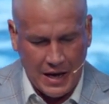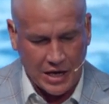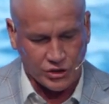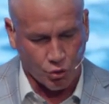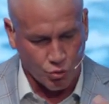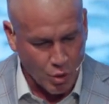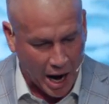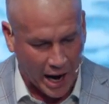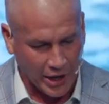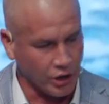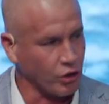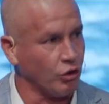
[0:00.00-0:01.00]
as a
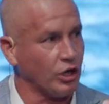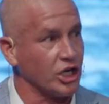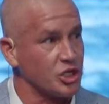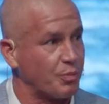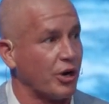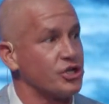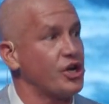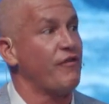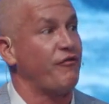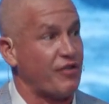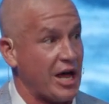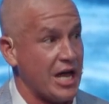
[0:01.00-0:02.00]
radical expression of
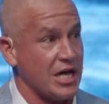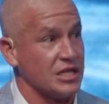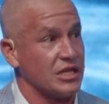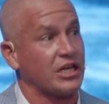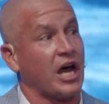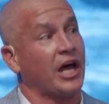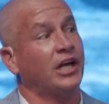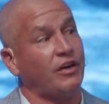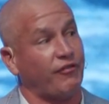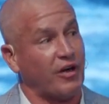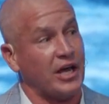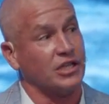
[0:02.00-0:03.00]
faith, the kind
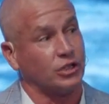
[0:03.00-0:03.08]
of faith